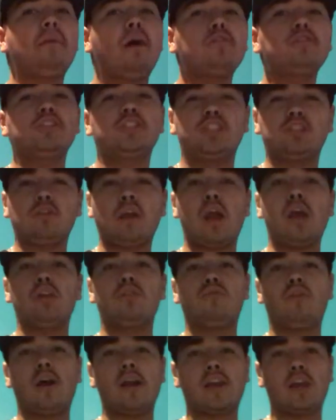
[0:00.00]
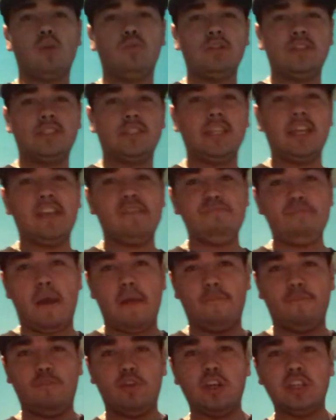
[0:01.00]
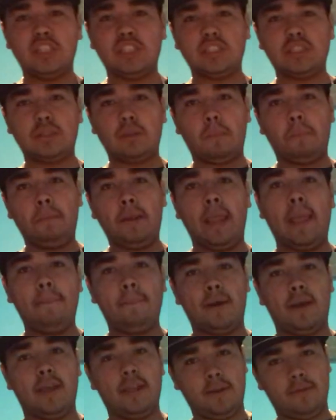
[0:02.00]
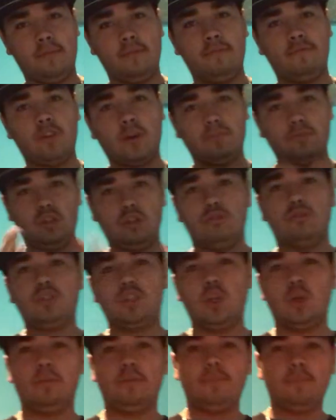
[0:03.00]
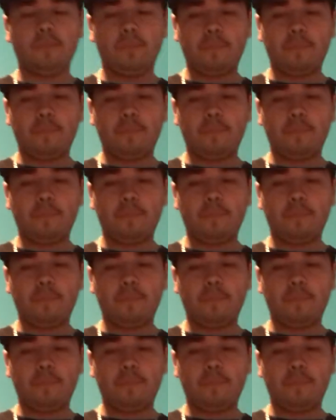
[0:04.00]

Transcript: amount of subscribers so I can receive my first play button from YouTube